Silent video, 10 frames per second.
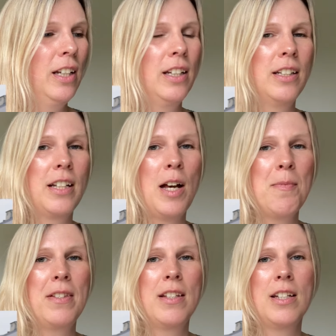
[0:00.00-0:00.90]
It
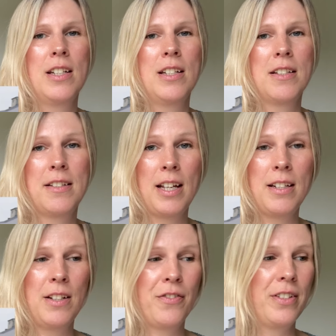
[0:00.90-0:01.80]
comes in
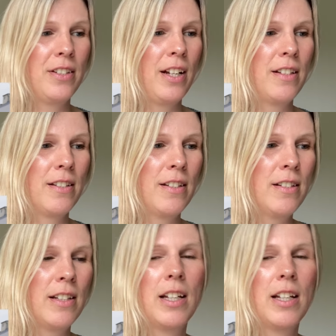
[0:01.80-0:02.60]
10 different sizes,